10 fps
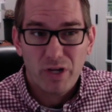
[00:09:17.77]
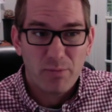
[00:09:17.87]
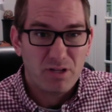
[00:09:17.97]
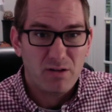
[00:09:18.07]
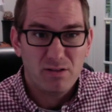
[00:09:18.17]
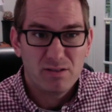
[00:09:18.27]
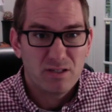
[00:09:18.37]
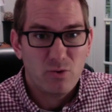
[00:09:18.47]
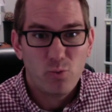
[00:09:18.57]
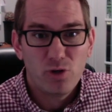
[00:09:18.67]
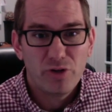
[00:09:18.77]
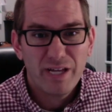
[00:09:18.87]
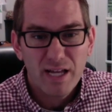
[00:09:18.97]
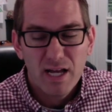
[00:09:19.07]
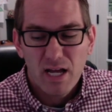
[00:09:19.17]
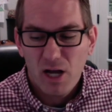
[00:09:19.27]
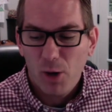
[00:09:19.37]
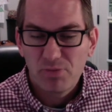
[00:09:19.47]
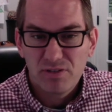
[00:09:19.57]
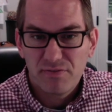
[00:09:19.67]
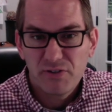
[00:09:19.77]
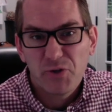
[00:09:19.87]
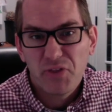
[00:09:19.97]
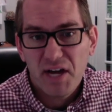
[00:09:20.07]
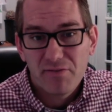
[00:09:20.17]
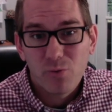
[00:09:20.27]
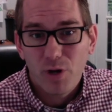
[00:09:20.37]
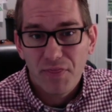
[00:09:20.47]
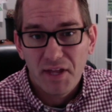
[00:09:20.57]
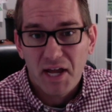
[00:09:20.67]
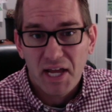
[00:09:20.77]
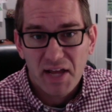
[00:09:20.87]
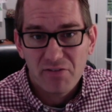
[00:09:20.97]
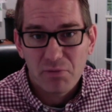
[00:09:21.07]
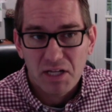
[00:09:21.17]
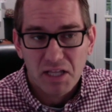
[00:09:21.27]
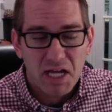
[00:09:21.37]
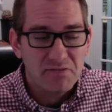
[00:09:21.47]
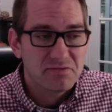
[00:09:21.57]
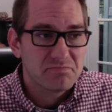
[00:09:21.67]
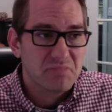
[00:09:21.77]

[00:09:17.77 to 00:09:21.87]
and it's going to really help to fill that void that I have in my life.